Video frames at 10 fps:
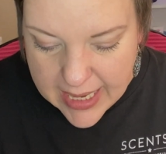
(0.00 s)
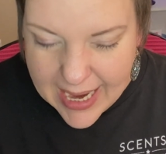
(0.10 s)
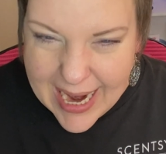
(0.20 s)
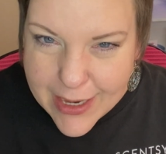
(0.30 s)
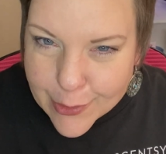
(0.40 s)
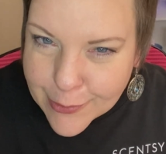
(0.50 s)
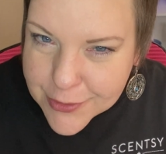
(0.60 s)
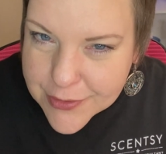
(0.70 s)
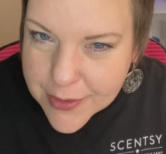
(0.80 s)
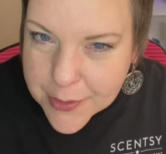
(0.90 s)
And
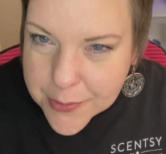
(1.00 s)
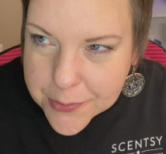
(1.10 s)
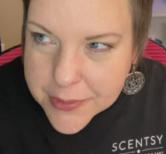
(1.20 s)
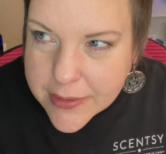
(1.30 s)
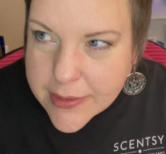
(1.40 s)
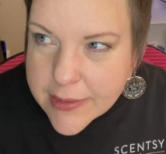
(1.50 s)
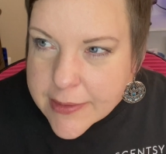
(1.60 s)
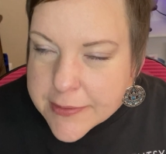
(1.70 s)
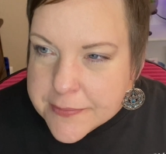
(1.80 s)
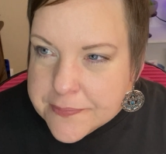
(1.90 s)
also
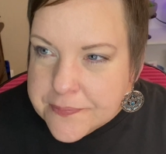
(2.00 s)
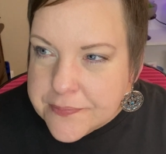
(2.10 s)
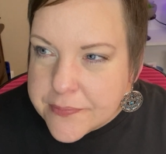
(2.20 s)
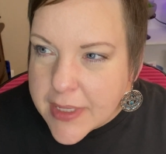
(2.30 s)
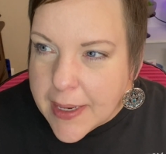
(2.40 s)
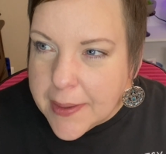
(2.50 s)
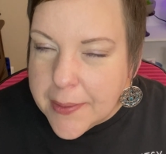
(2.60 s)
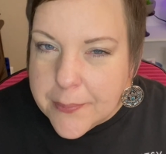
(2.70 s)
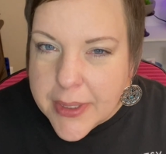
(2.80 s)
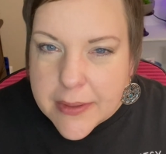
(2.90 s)

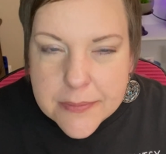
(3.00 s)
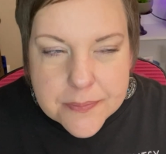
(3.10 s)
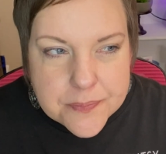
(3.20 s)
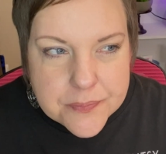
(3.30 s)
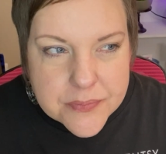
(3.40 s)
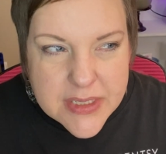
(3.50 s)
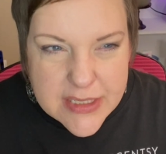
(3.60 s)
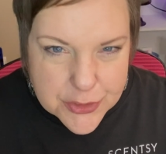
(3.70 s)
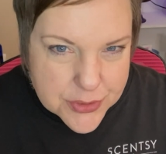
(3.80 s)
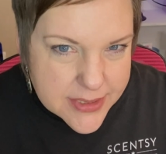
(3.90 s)

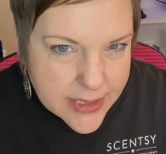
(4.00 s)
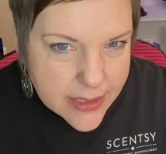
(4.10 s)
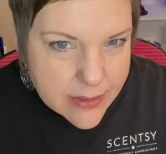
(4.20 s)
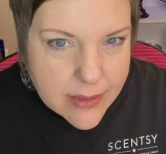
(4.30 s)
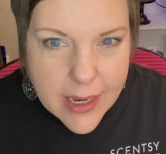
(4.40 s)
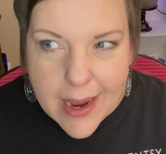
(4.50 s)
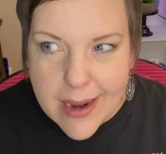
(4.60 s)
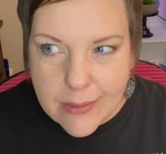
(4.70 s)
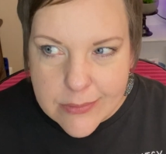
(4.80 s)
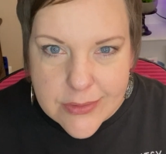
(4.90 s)
citrusy
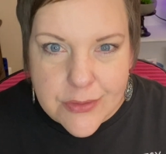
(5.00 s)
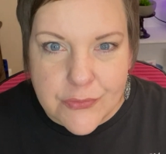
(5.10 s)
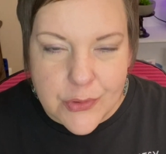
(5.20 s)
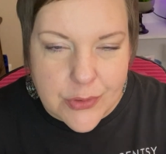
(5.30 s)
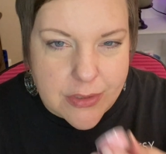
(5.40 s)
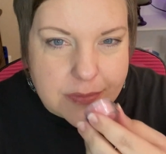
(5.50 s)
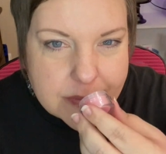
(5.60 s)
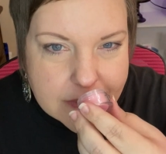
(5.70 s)
and also floral.